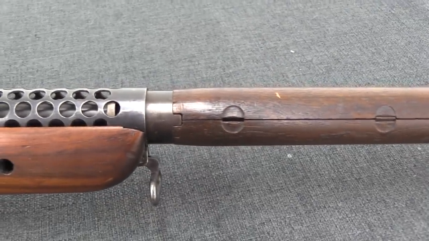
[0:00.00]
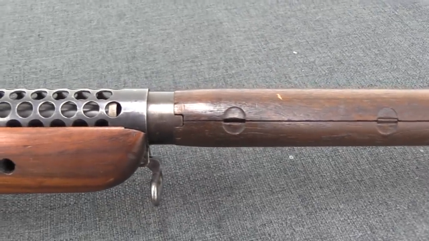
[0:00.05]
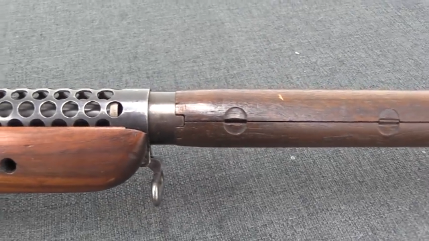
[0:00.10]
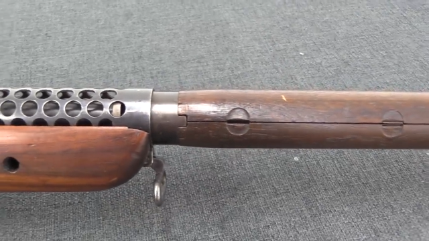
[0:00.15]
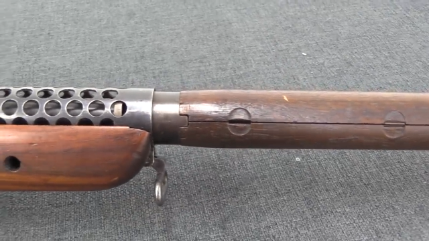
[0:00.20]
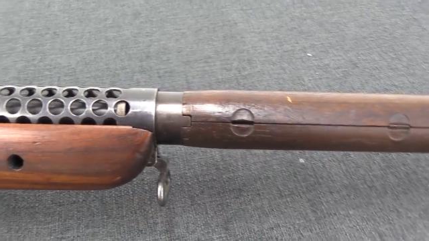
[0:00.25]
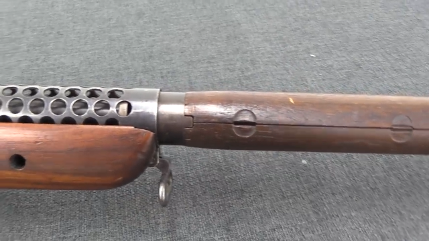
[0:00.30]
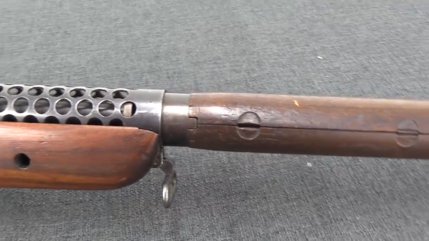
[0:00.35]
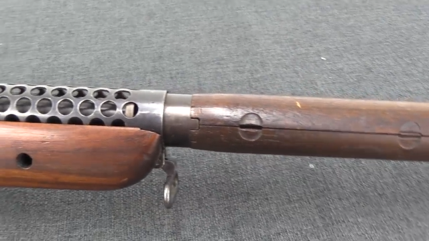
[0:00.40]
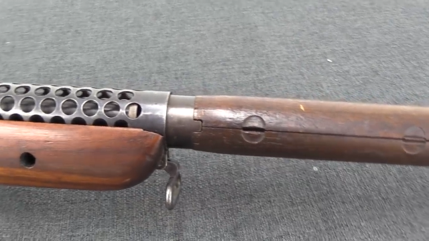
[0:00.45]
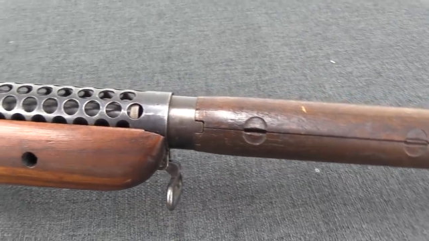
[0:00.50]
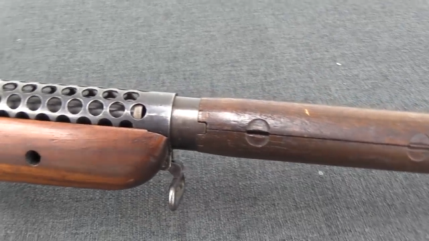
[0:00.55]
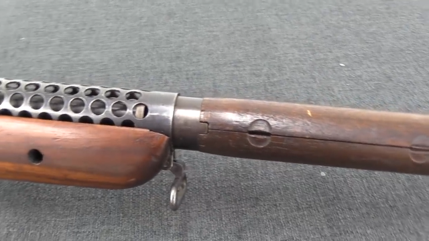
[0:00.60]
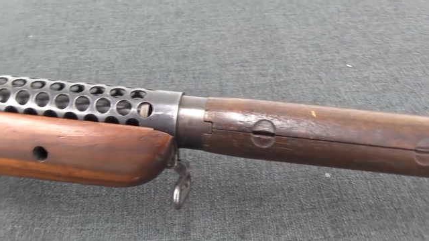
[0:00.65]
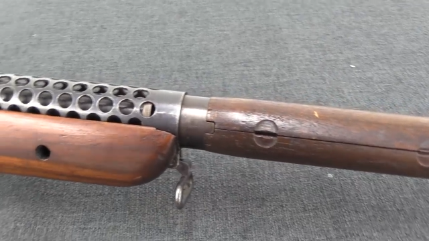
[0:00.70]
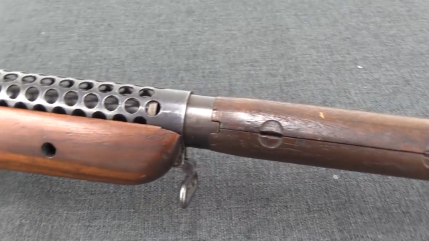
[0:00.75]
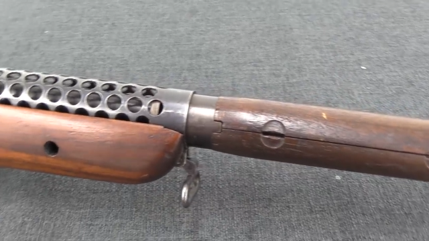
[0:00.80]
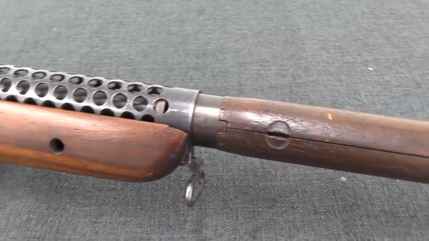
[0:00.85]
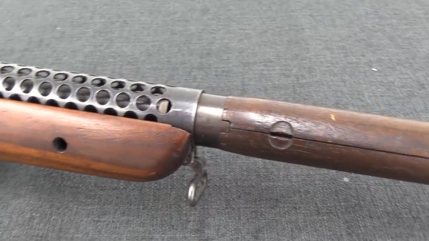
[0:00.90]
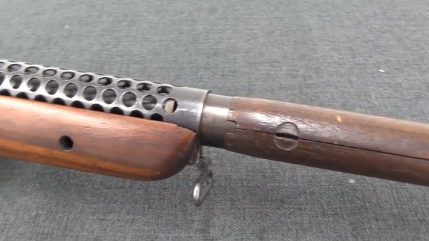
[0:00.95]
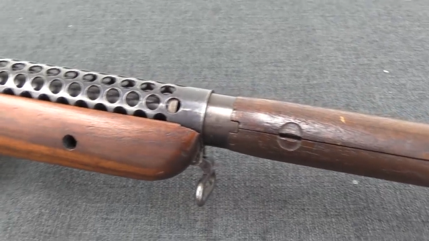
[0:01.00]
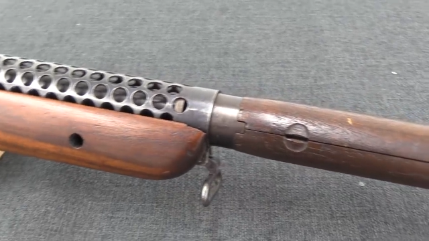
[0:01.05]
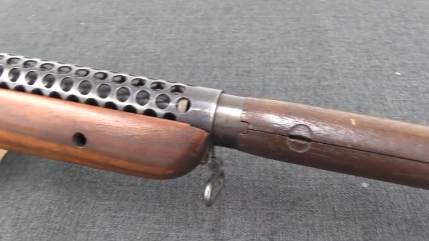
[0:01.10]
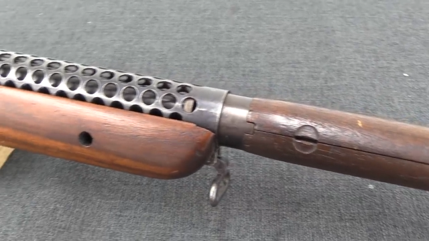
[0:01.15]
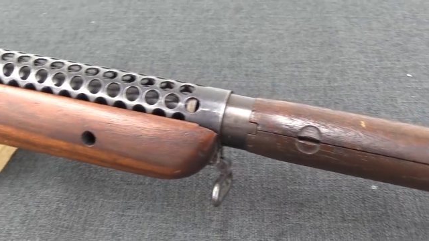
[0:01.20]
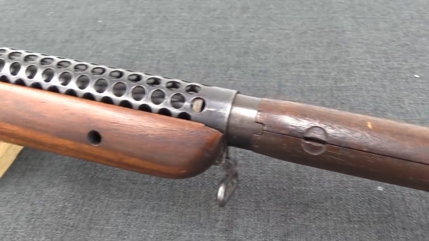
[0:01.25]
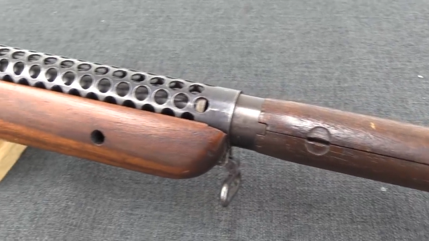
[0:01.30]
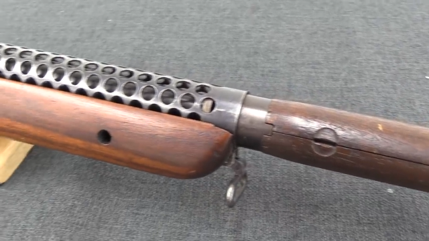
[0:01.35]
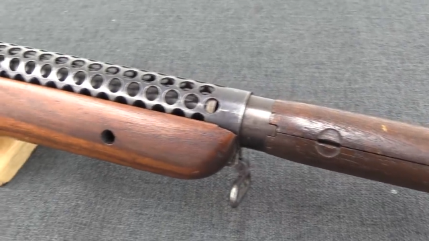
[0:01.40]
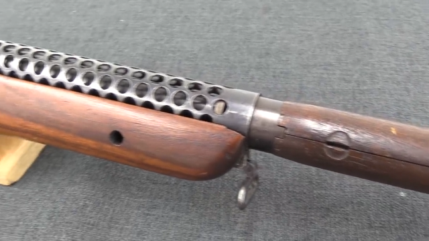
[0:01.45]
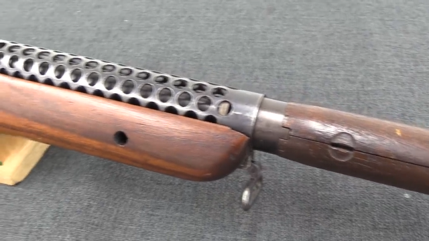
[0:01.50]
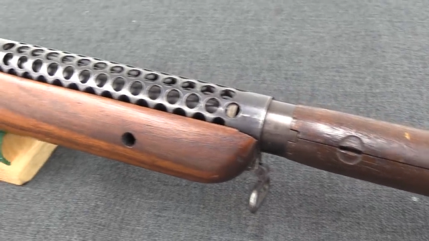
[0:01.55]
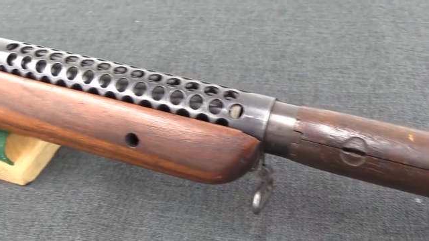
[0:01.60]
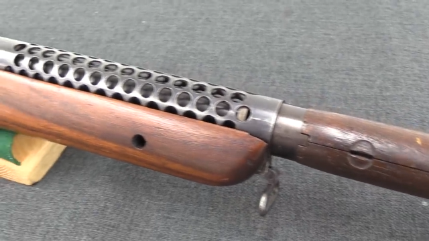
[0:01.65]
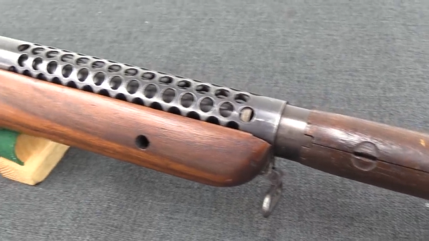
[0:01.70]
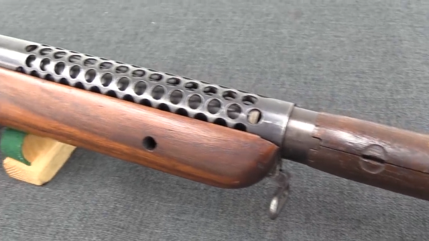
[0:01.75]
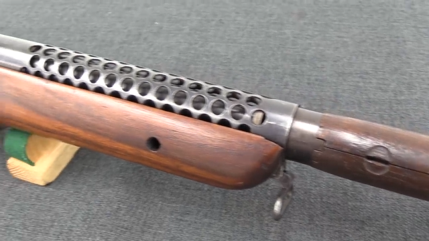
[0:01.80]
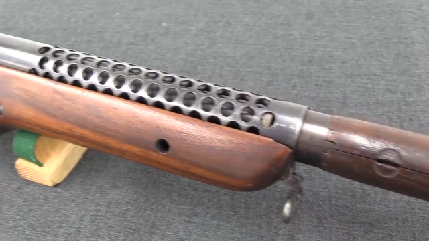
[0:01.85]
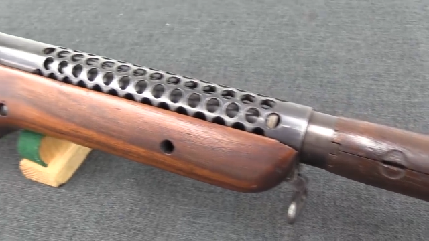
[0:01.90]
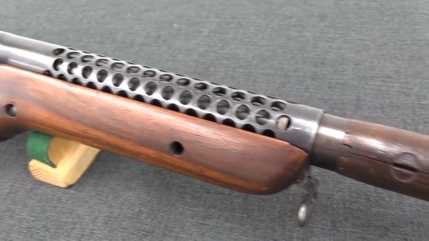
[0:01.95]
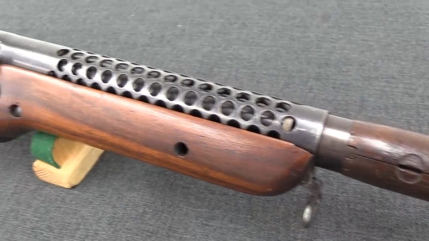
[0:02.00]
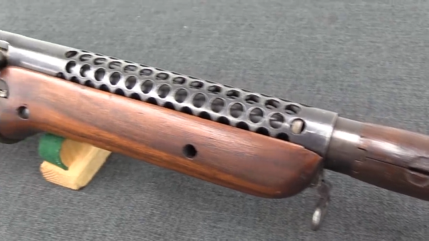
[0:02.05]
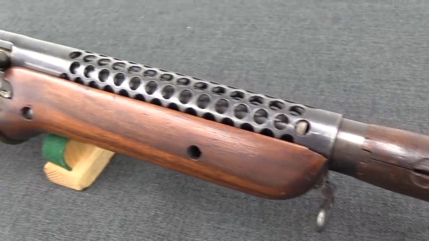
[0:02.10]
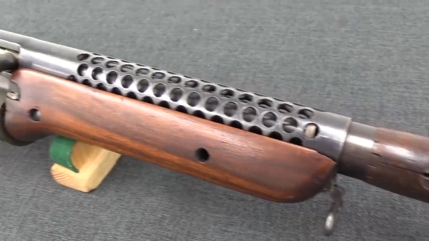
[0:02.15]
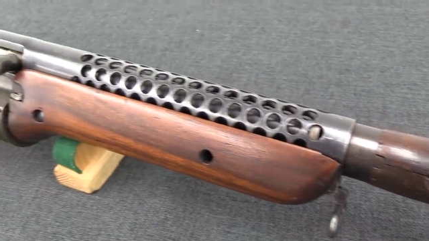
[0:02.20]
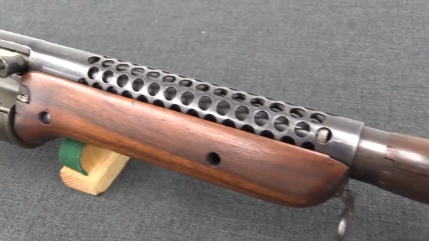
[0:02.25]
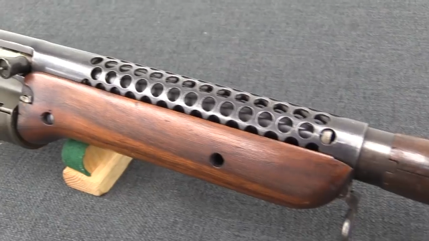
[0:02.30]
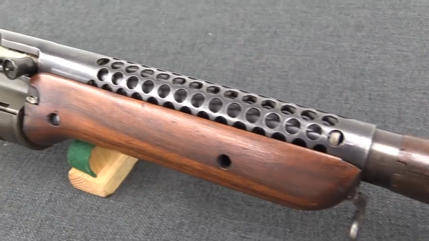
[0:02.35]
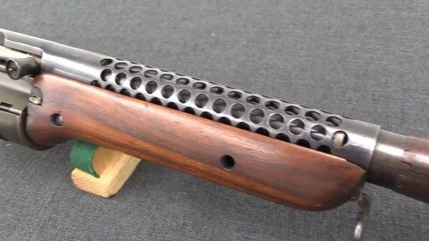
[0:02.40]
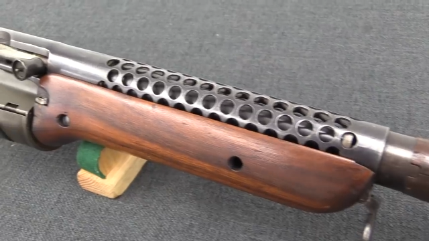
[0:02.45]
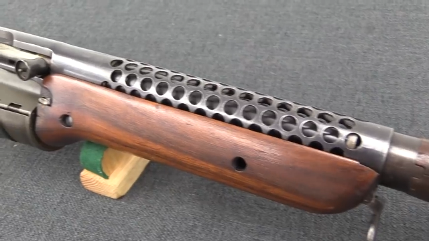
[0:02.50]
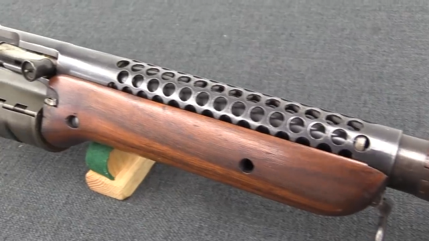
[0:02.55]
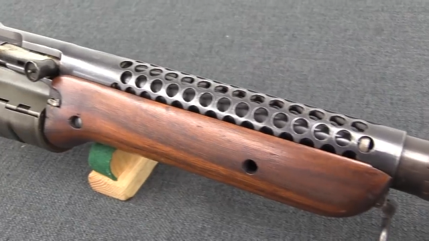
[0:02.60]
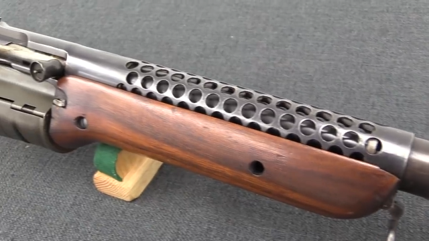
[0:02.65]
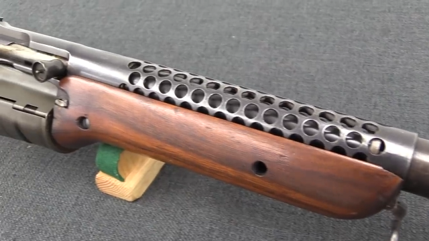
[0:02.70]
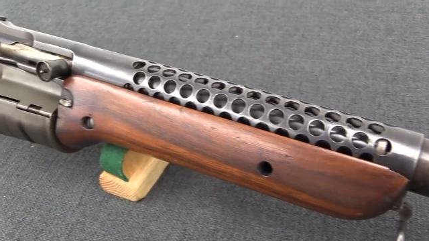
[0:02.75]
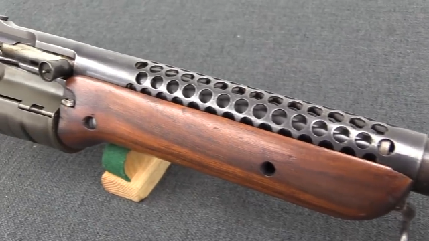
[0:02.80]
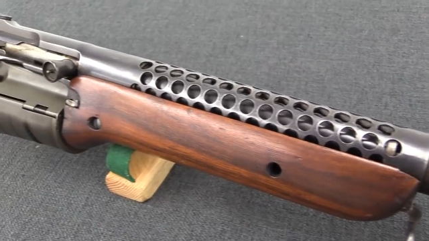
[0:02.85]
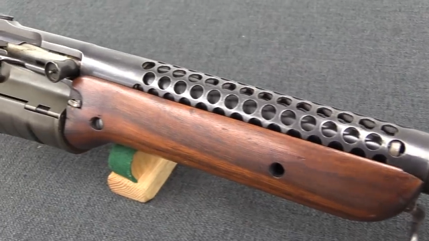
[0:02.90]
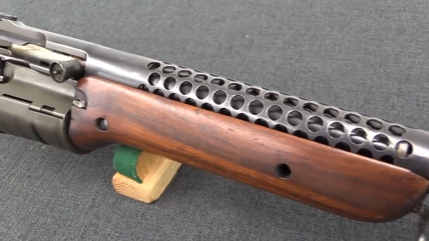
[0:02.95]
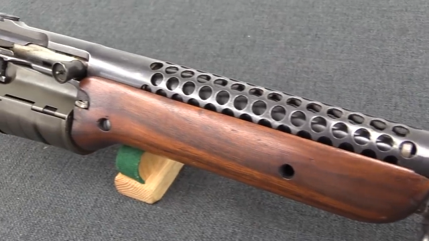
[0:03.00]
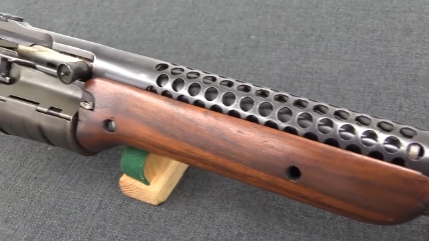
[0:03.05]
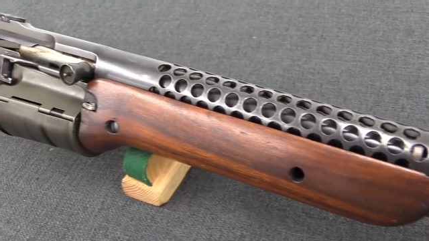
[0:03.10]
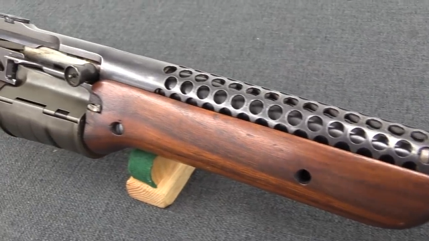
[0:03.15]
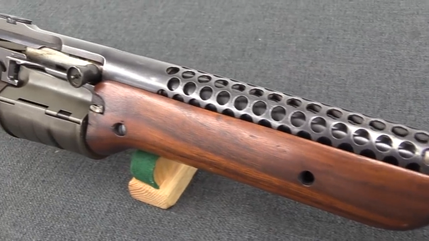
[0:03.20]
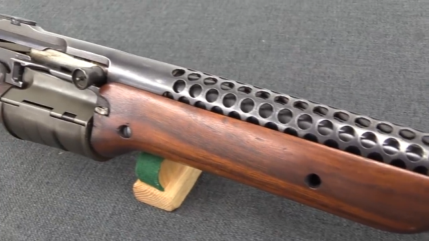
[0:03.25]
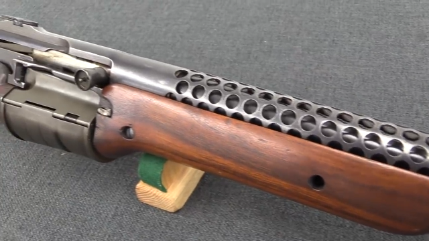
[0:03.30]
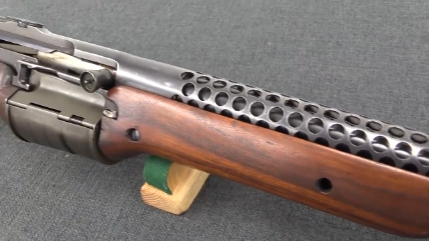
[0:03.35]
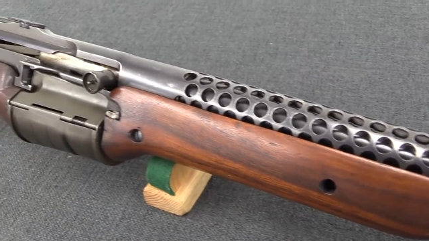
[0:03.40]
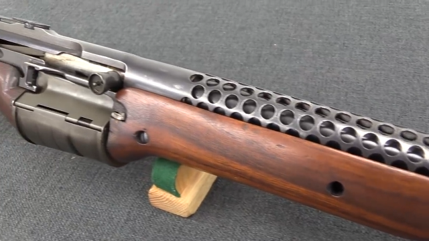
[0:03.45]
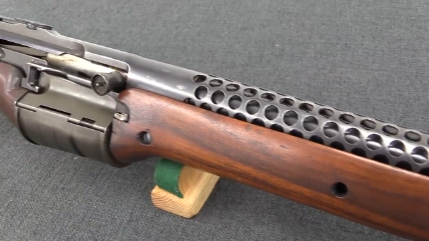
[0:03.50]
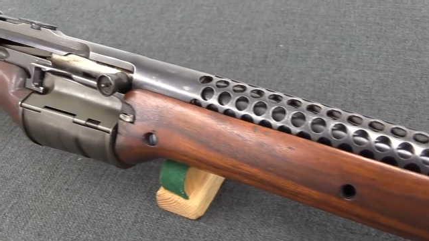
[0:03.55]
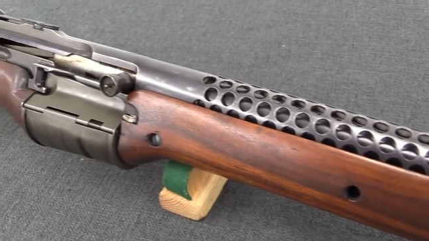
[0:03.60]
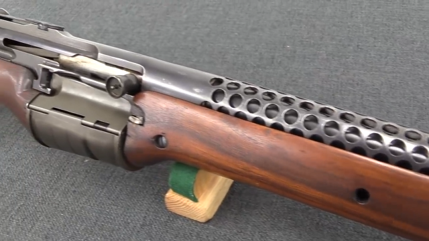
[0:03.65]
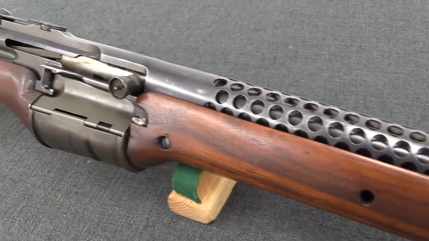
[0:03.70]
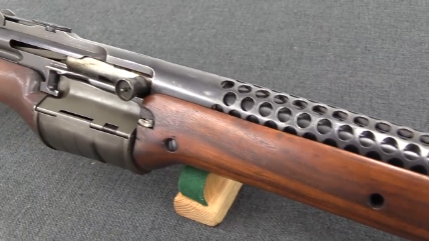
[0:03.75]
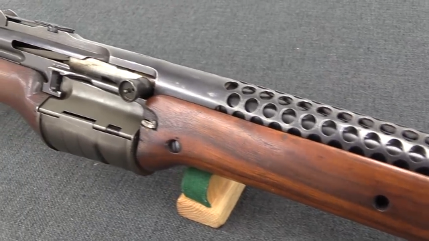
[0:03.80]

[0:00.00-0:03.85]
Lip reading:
No face is visible, so there are no lips to read.